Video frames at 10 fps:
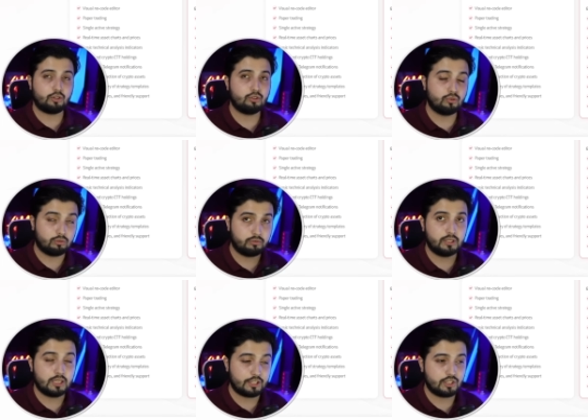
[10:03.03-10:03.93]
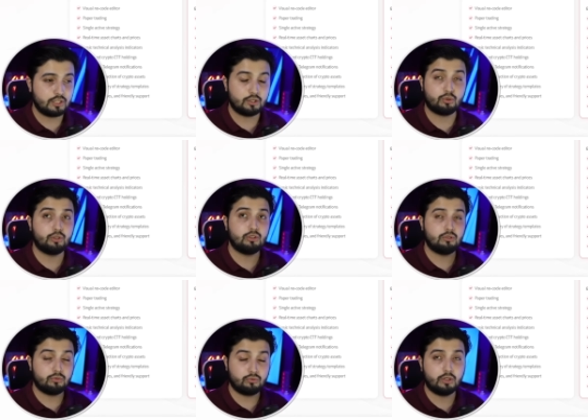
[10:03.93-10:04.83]
to your real exchanges or
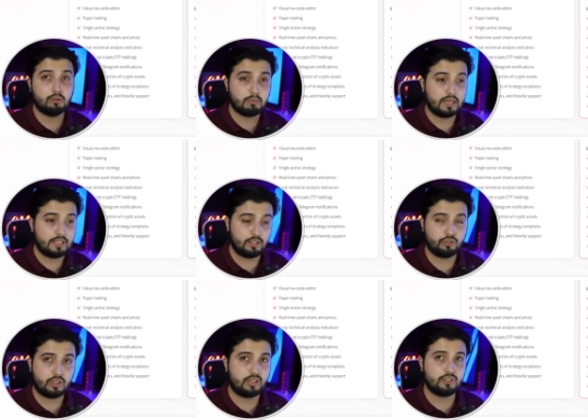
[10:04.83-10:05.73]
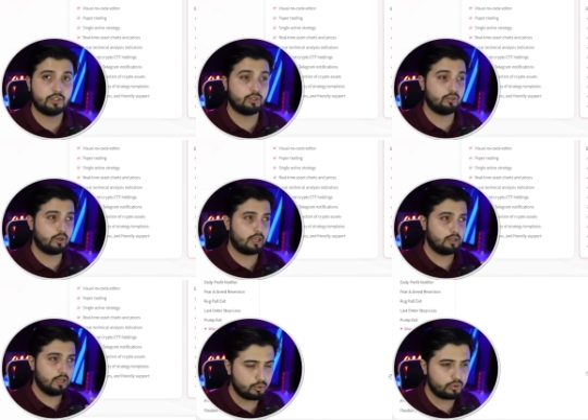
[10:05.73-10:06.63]
use real money in these strategies. You
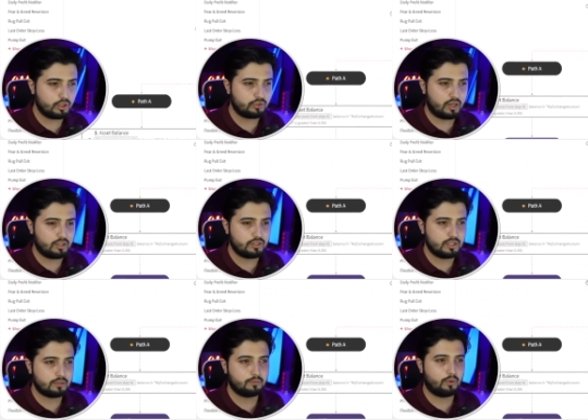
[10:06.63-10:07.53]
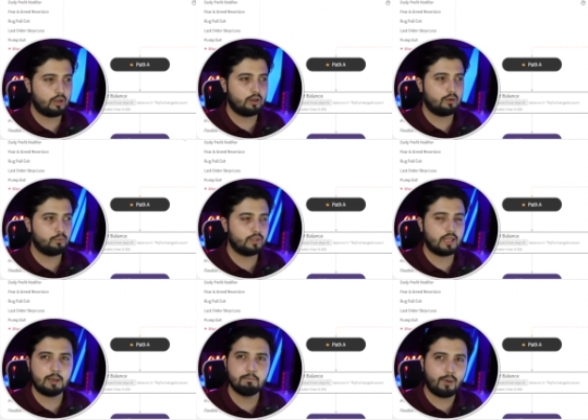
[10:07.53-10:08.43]
can use these strategies uh, with
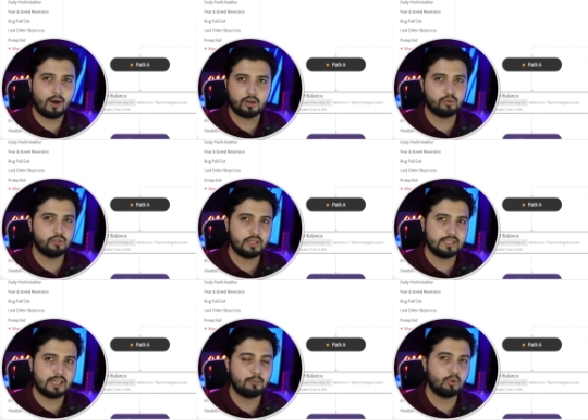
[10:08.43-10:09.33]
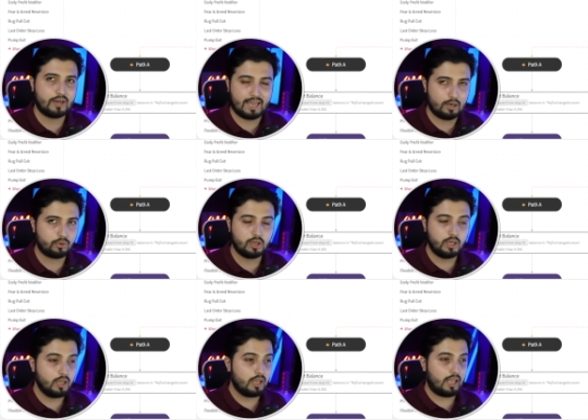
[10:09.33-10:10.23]
a mock or a demo account,
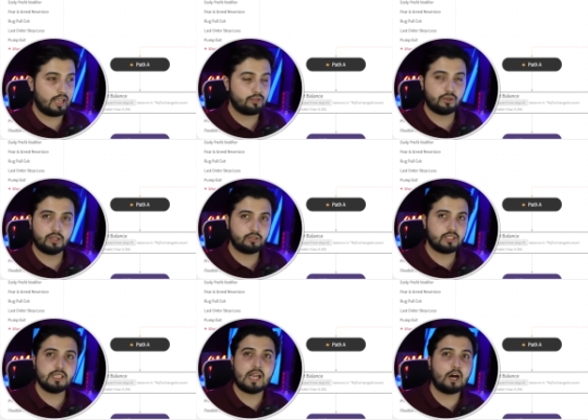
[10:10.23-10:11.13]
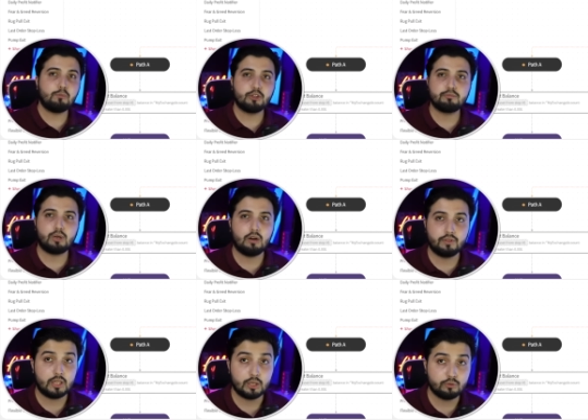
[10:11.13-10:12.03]
and you can see how much
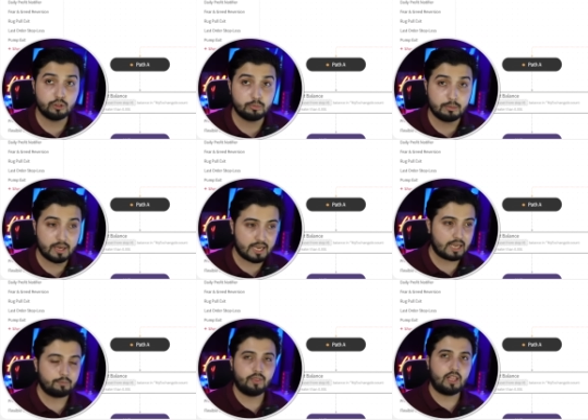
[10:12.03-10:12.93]
profit that you will be making.